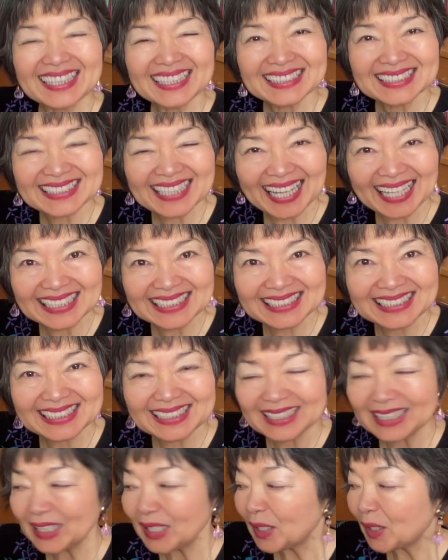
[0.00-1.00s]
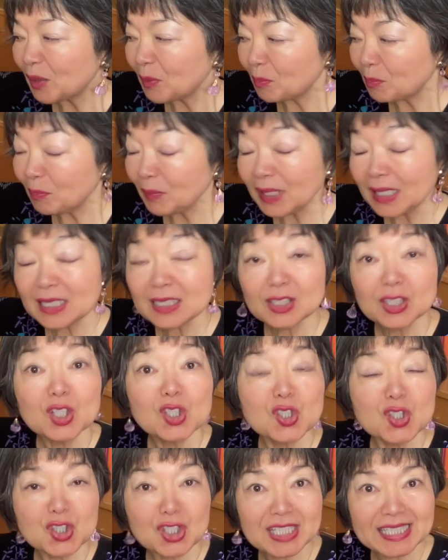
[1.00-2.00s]
This kanji means
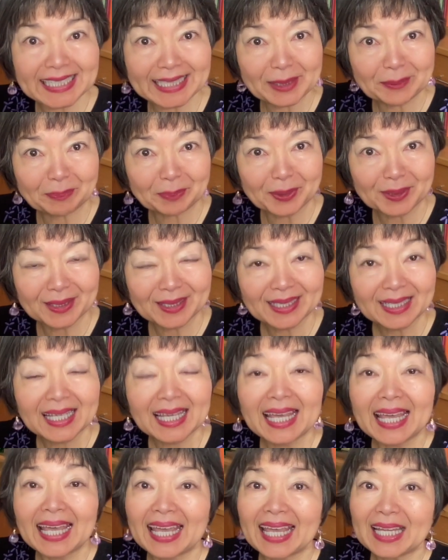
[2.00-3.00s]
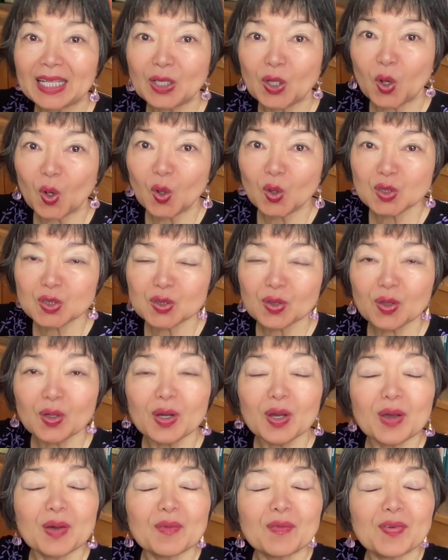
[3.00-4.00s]
cheap, and also
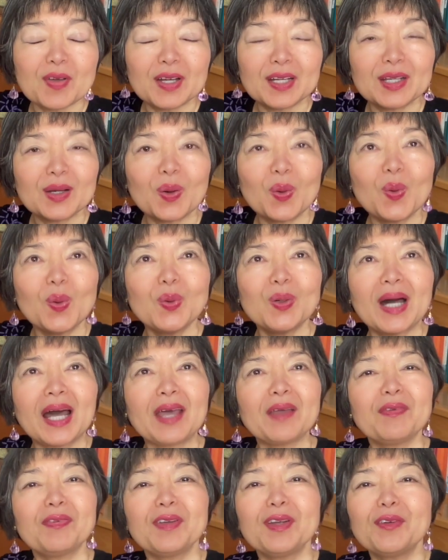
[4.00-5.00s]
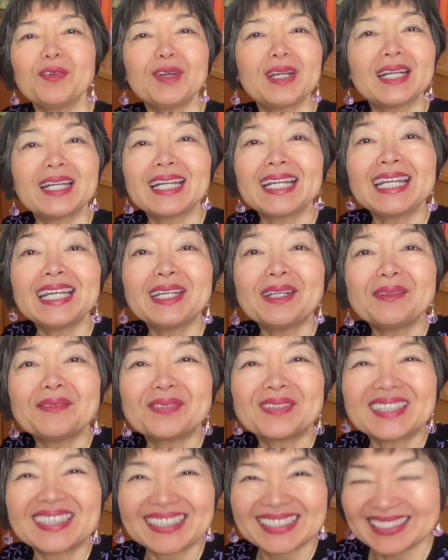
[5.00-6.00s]
very, I feel
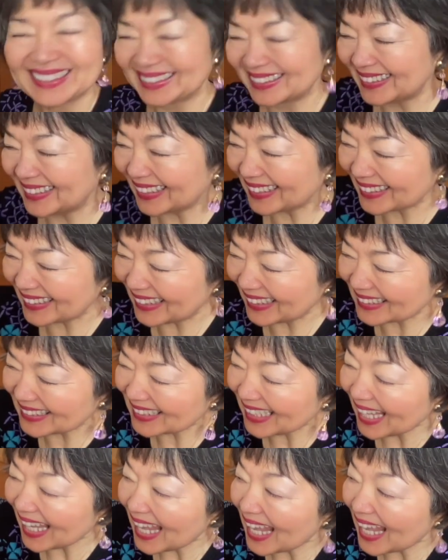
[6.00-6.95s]
relieved, like this.